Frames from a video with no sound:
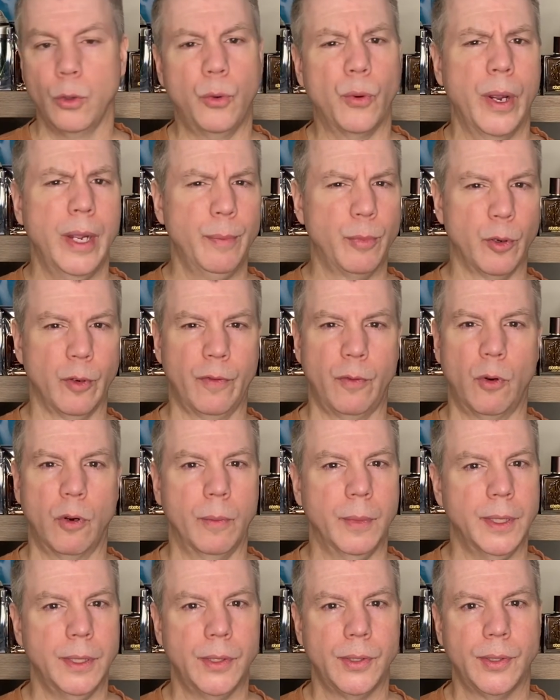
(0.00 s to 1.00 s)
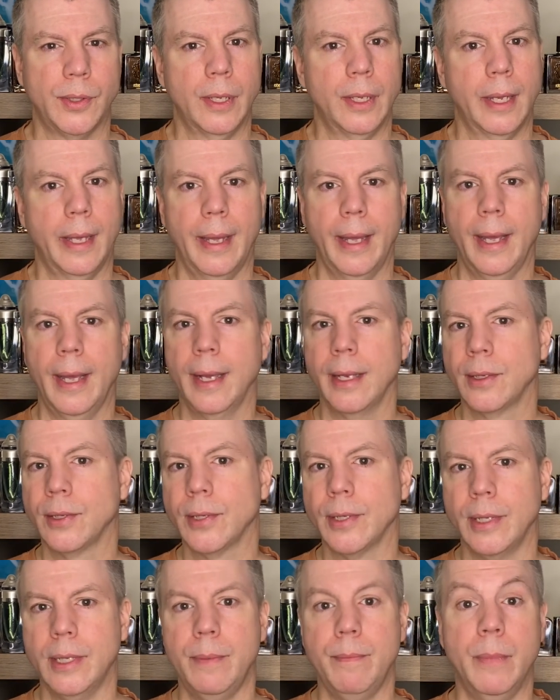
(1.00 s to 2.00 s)
Great performance,
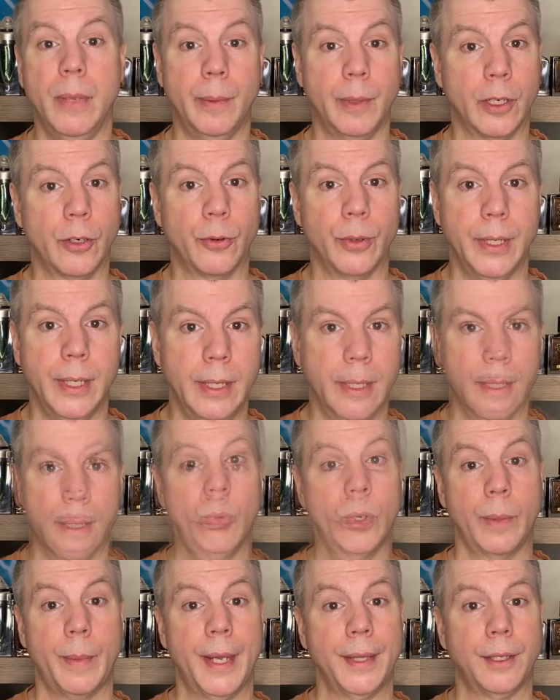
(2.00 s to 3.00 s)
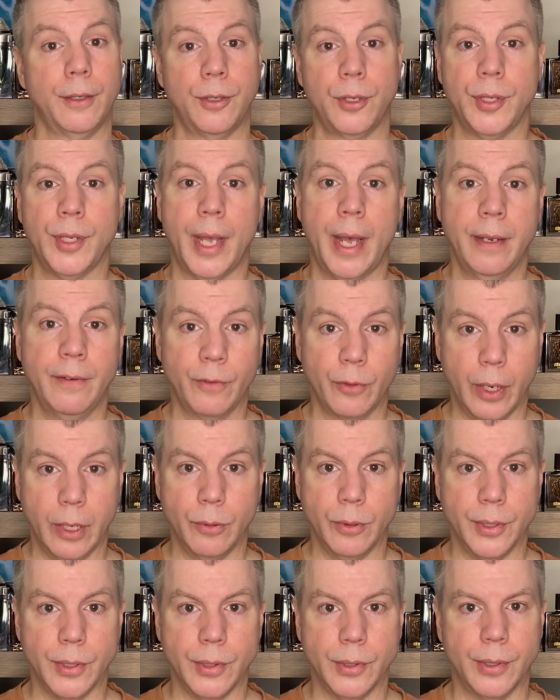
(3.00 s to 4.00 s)
excellent mimicry. What about their design
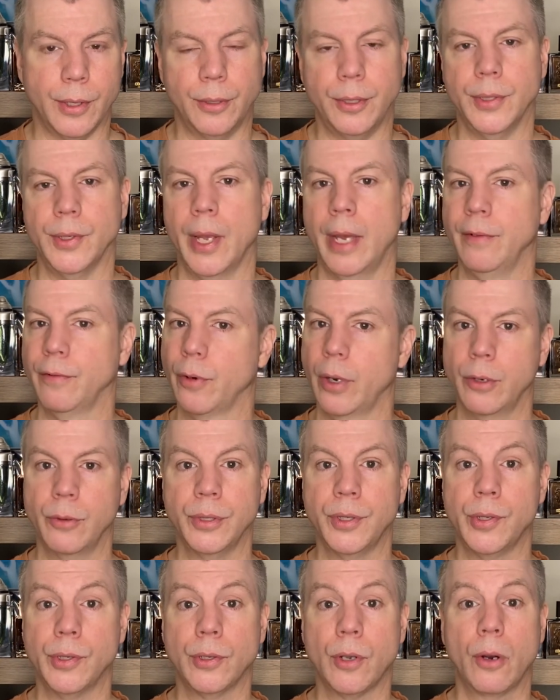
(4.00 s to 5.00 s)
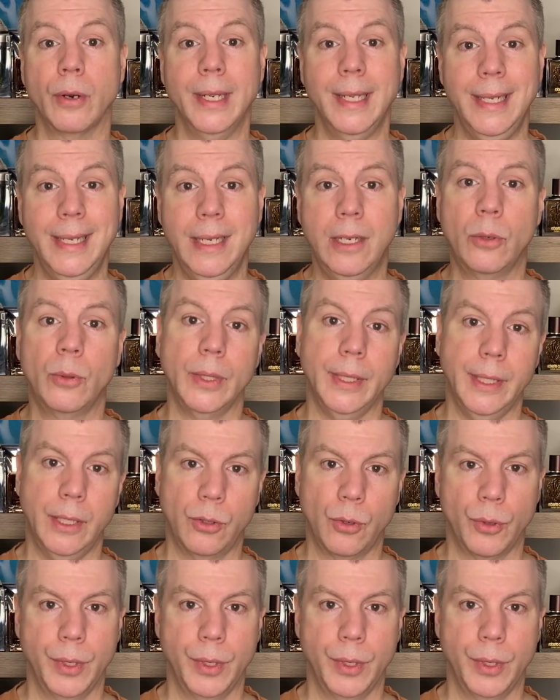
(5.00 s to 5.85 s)
fragrances? Their design fragrances are equally